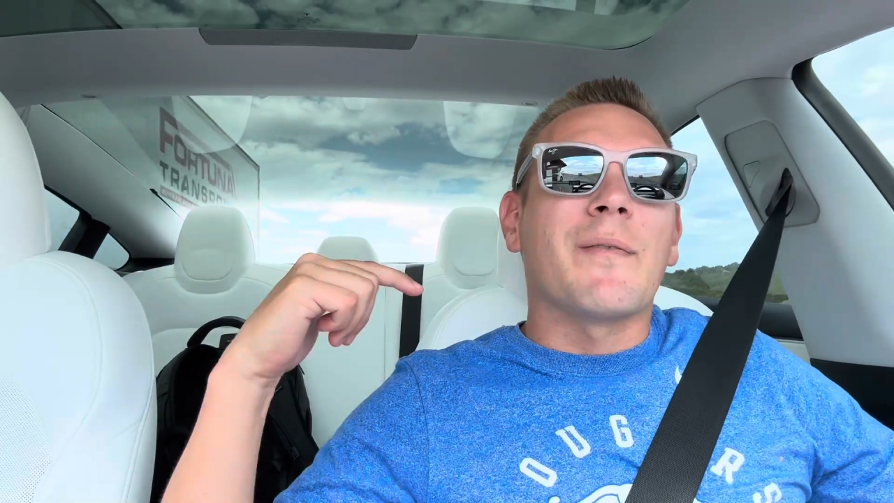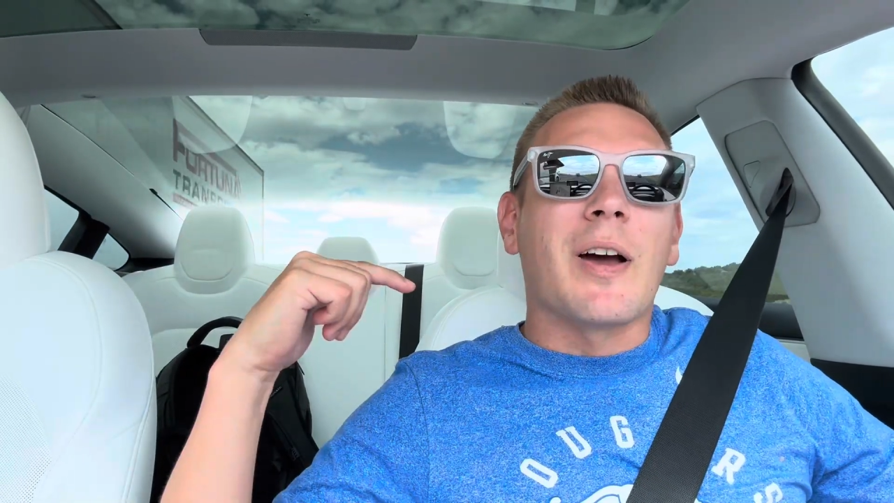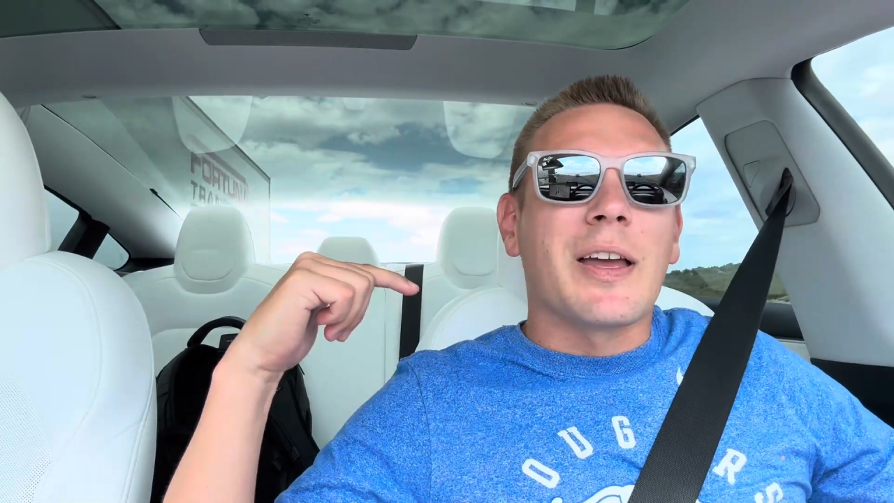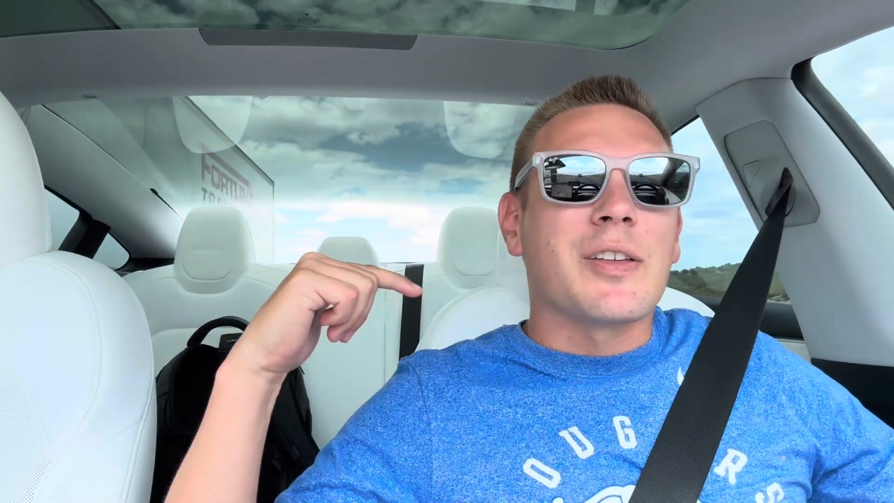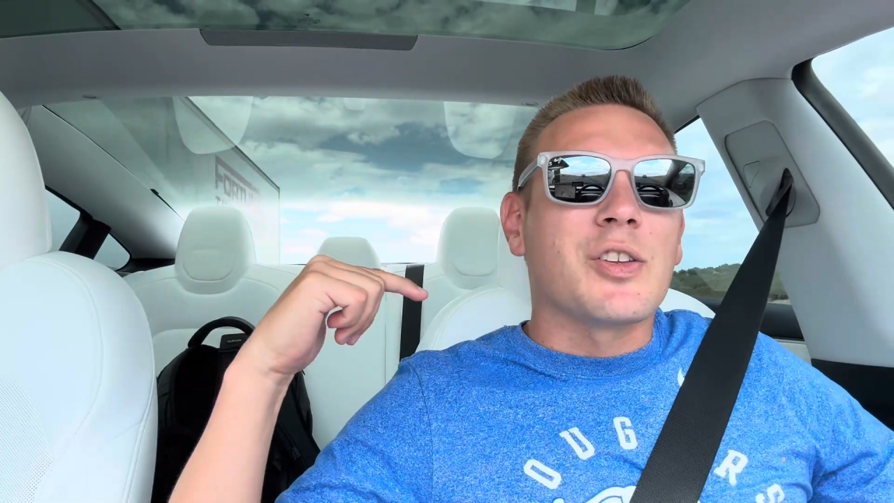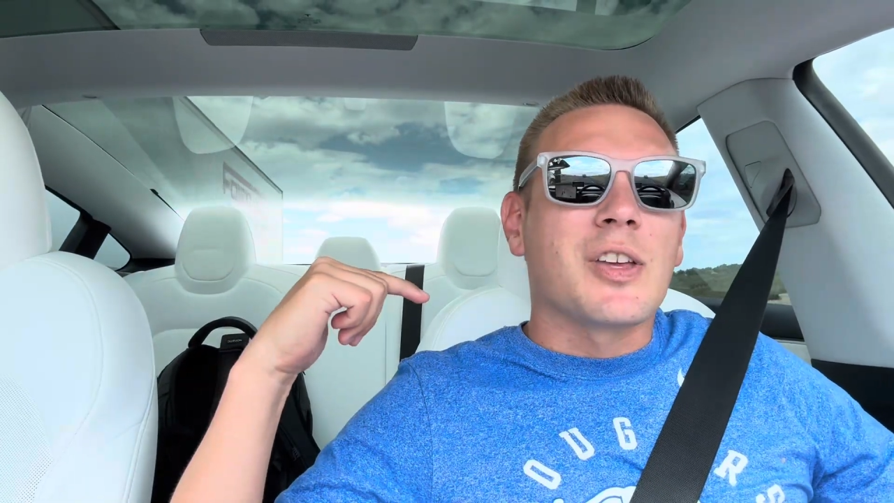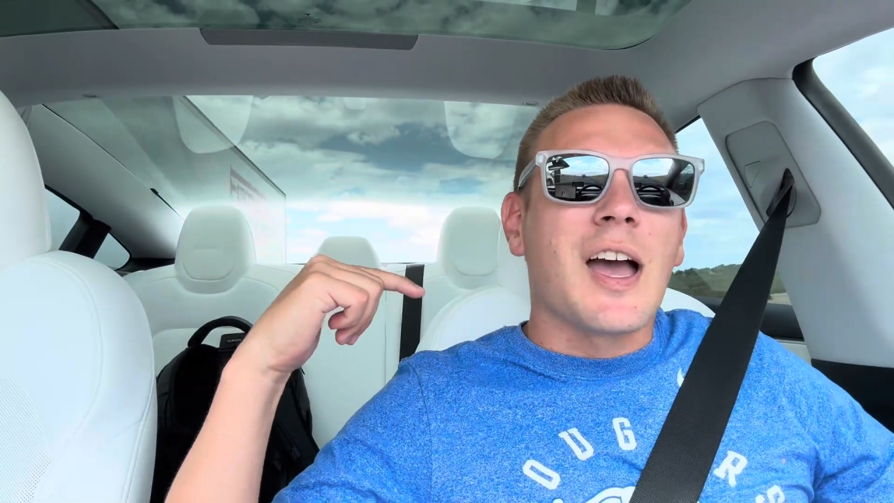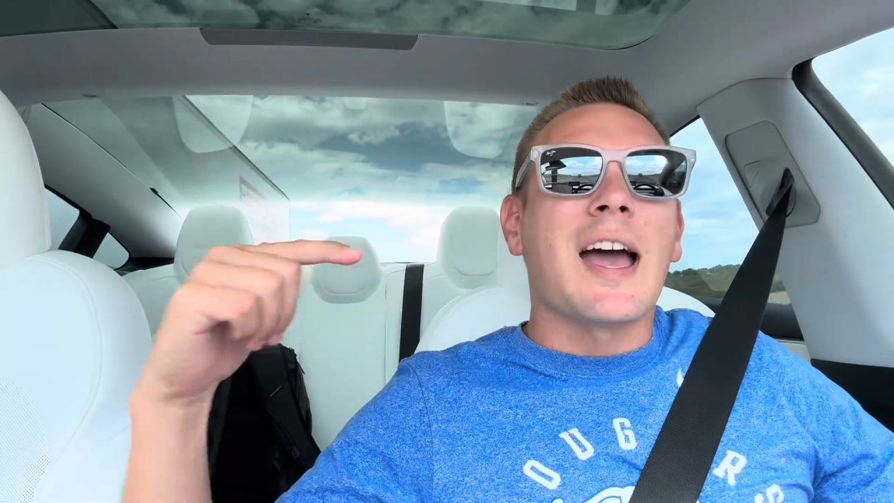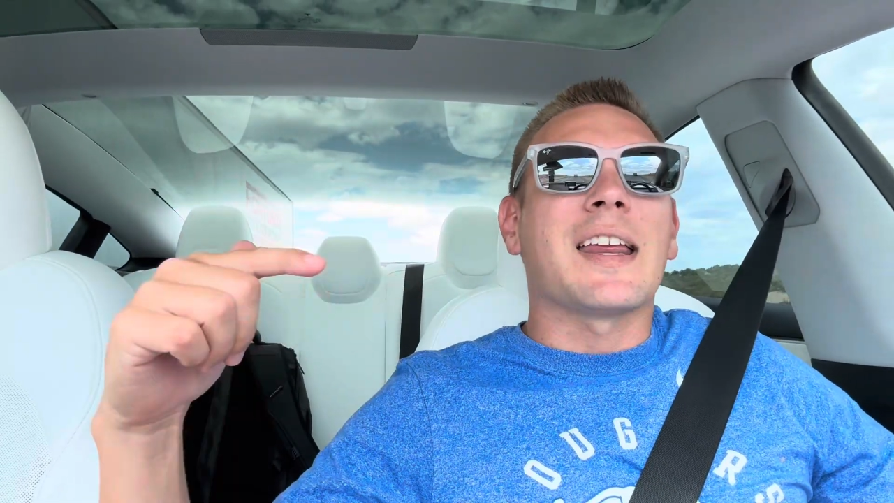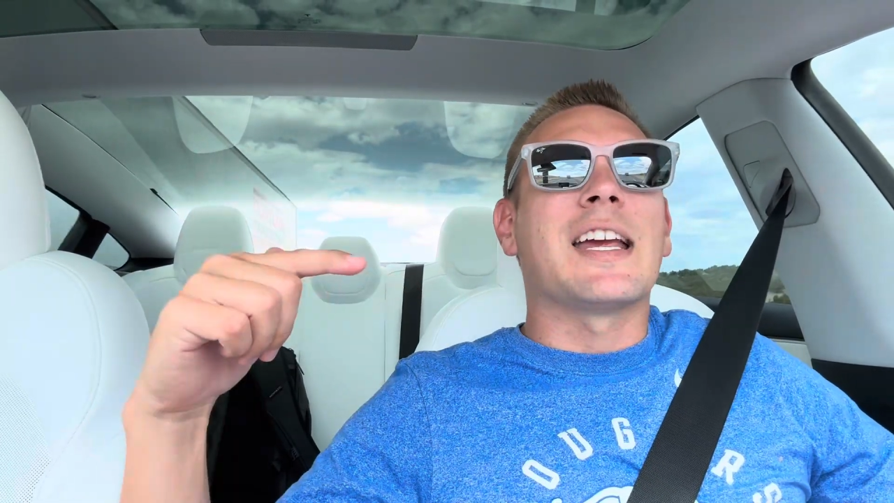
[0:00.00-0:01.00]
I
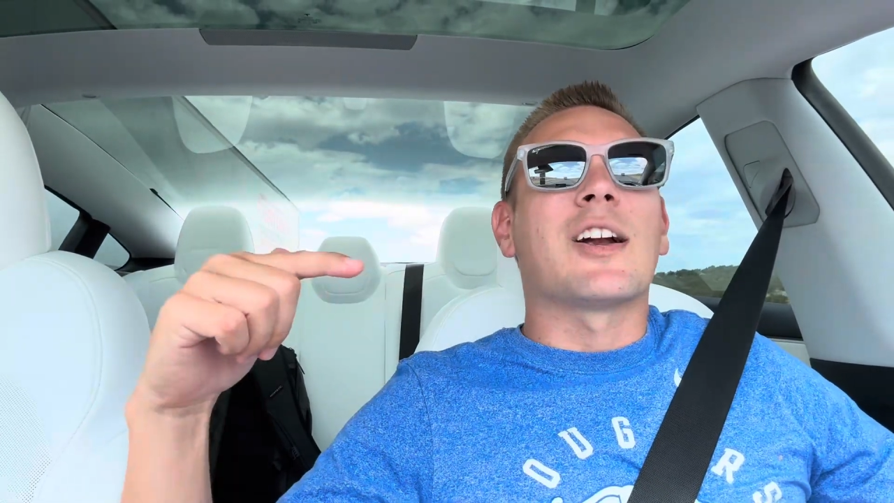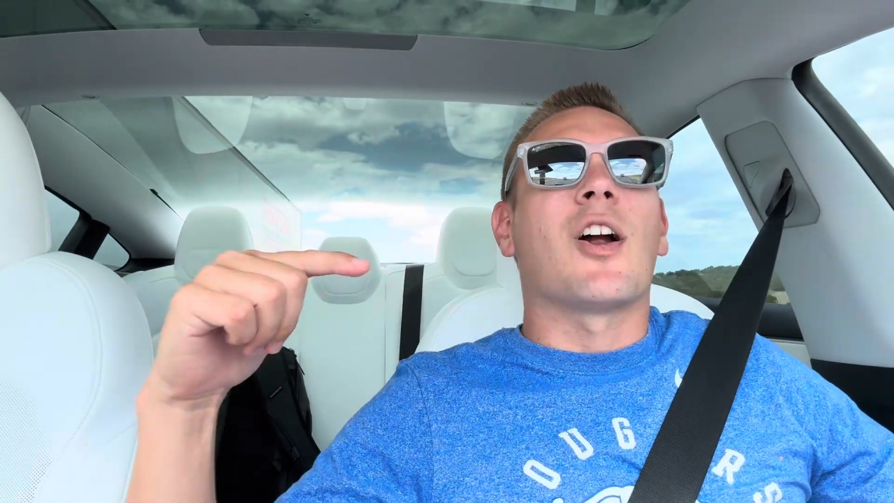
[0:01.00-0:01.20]
got here